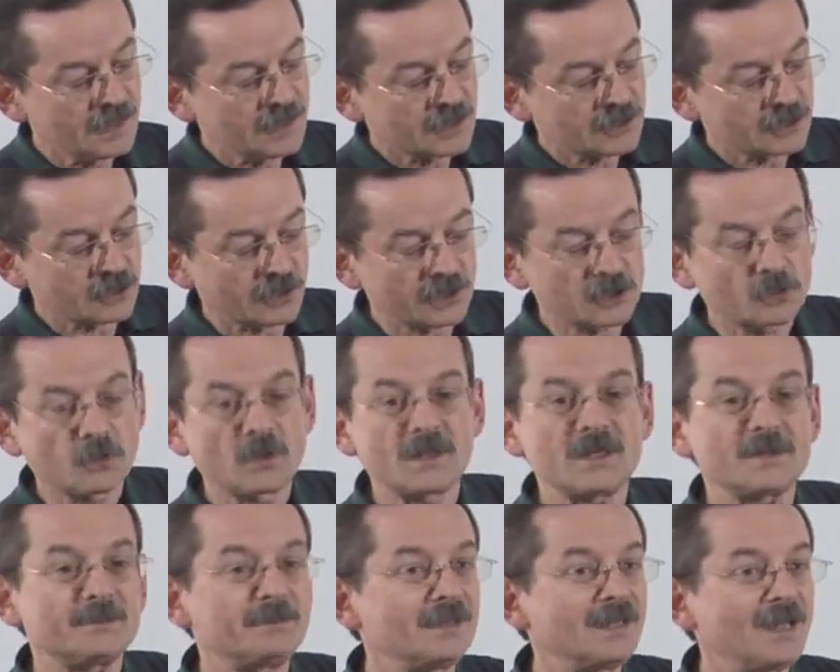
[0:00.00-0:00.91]
So as
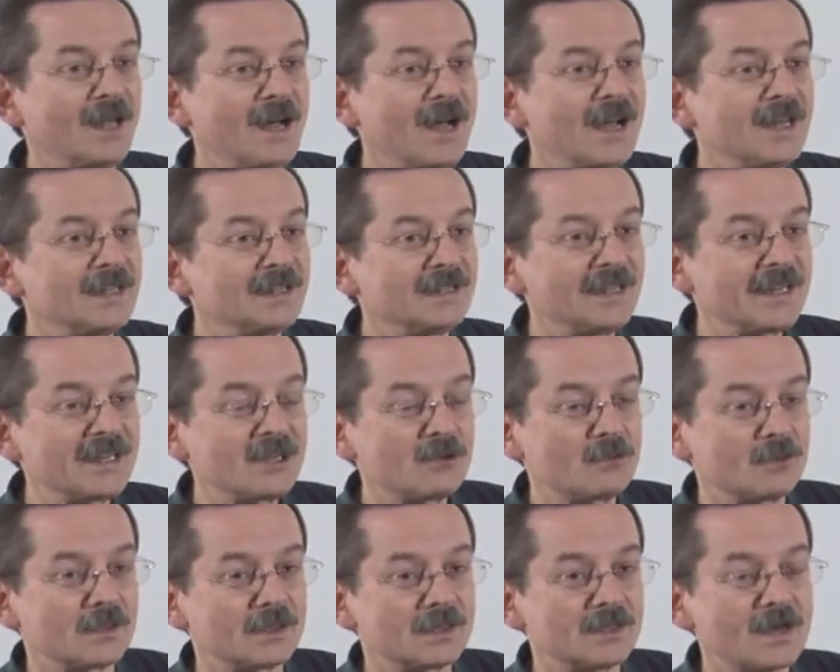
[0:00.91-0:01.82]
we apply
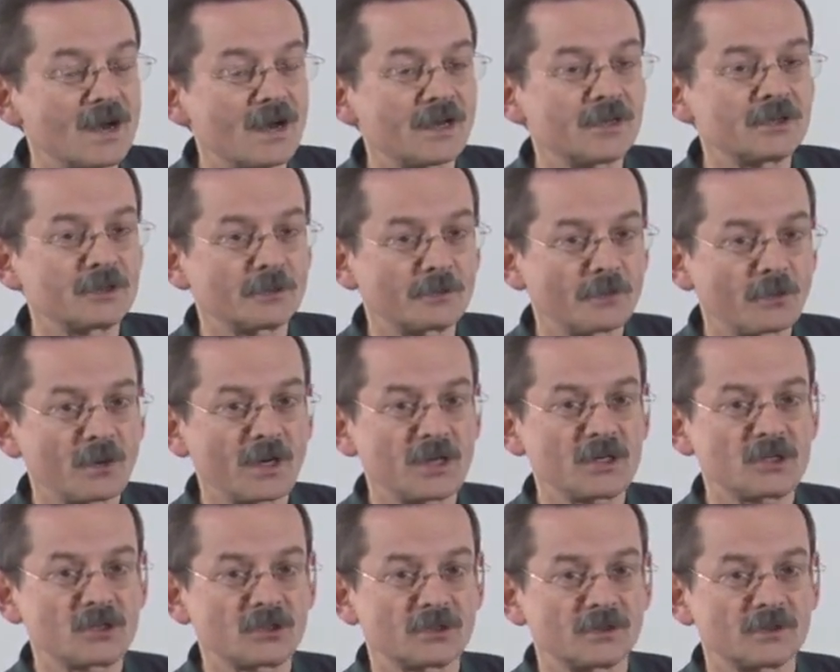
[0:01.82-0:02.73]
liquid under
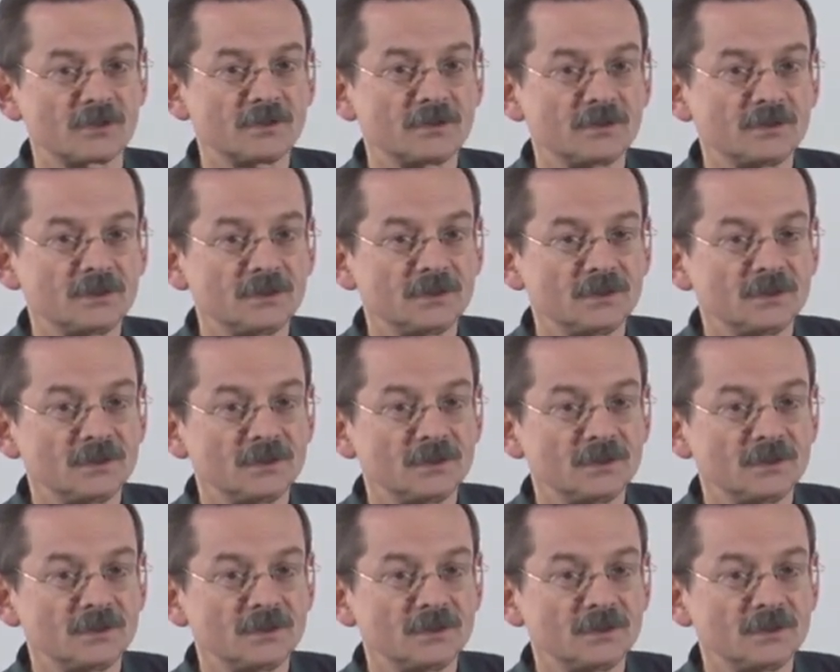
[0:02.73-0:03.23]
pressure,